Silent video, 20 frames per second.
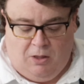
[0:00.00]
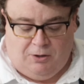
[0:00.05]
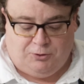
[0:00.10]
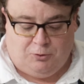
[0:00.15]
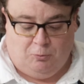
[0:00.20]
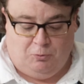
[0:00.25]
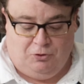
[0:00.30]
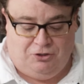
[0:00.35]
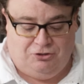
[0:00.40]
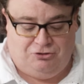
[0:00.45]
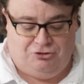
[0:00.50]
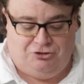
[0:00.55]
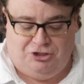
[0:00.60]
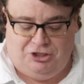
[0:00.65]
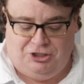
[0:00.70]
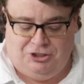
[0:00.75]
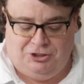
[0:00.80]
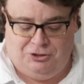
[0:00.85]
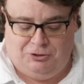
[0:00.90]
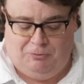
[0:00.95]
So with this
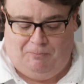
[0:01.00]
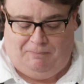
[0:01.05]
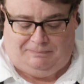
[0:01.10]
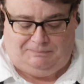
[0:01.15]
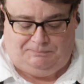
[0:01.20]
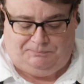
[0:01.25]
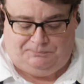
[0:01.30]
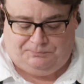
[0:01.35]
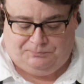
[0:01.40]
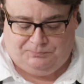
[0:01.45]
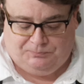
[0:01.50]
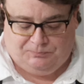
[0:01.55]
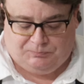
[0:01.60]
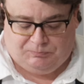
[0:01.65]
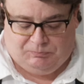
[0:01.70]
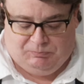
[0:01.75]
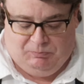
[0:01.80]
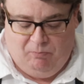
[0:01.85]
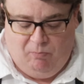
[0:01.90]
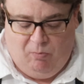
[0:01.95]
cheese
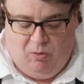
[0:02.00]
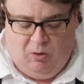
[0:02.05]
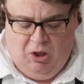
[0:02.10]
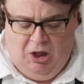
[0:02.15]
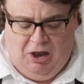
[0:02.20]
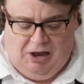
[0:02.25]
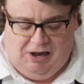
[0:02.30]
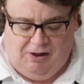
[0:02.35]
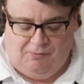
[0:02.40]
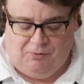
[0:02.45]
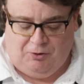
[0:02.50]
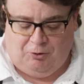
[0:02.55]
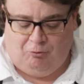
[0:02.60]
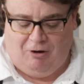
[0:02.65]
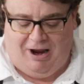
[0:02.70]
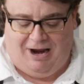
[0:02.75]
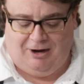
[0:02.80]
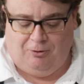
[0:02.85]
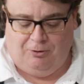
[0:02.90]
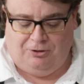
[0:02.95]
and the
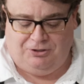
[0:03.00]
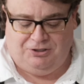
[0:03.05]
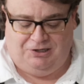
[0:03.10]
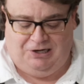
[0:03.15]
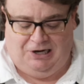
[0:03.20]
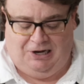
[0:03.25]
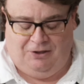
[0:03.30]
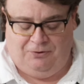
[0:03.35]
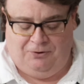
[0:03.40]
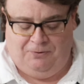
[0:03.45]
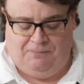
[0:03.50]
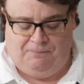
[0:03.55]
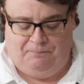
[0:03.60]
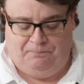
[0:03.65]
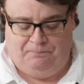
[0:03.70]
cracker together,